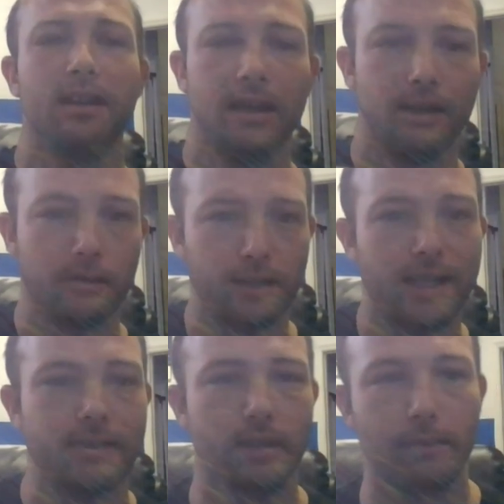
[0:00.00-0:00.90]
And then the
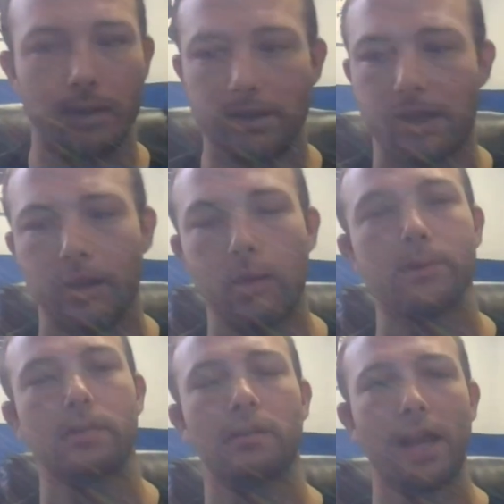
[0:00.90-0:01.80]
last thing I'm going to tell you
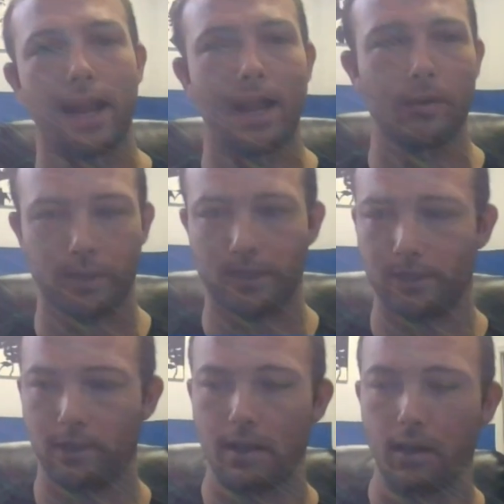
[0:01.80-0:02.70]
is client
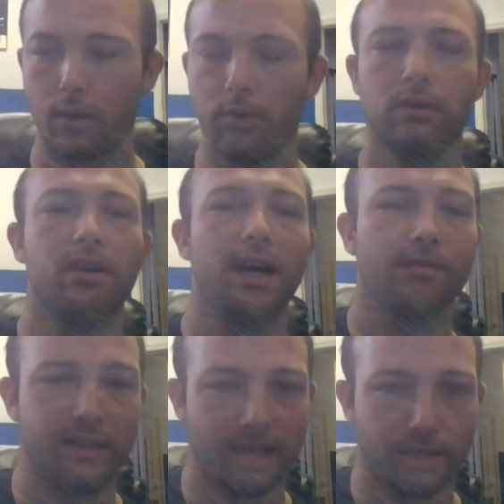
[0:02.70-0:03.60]
acquisition,
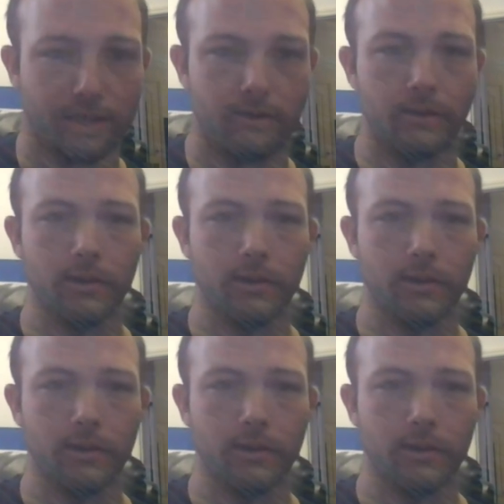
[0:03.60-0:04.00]
client retention.